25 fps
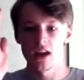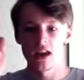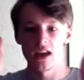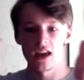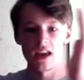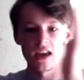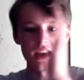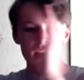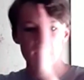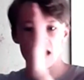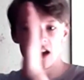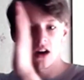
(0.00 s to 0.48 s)

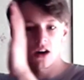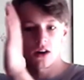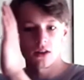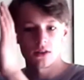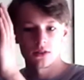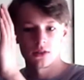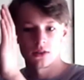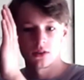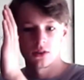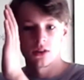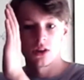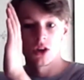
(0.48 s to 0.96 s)
Here,
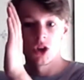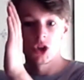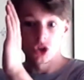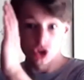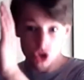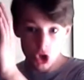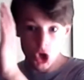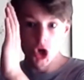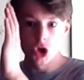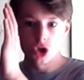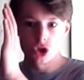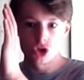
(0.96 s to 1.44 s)

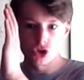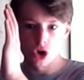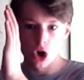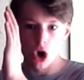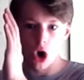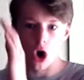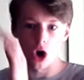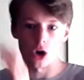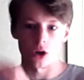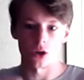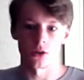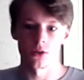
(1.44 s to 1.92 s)
too
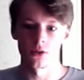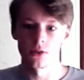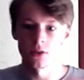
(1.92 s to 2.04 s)
strong.